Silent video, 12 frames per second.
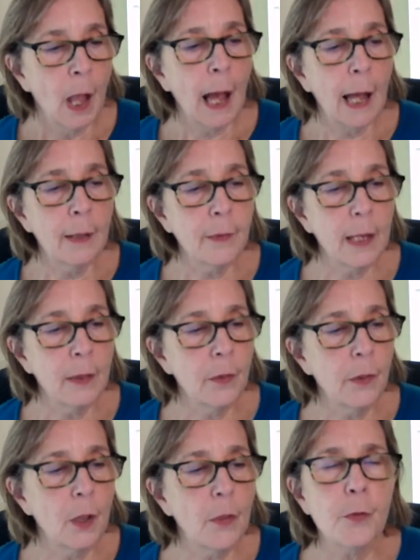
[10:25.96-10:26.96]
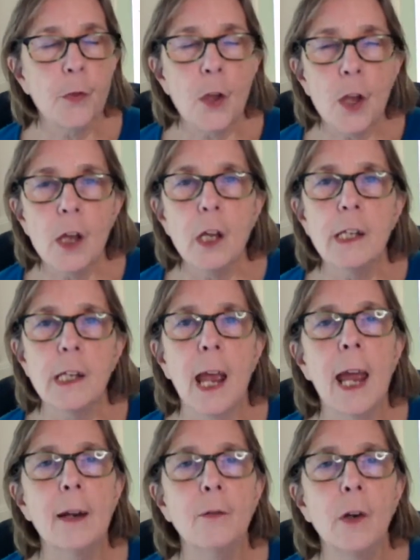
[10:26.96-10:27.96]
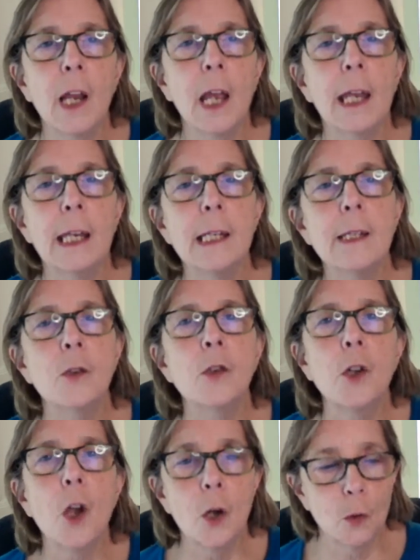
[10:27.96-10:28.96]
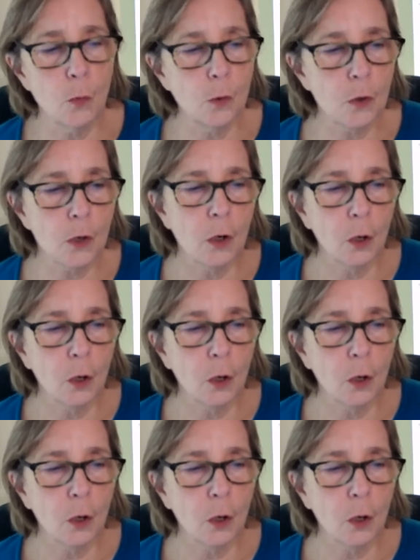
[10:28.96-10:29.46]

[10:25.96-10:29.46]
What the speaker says: And then the third area is don't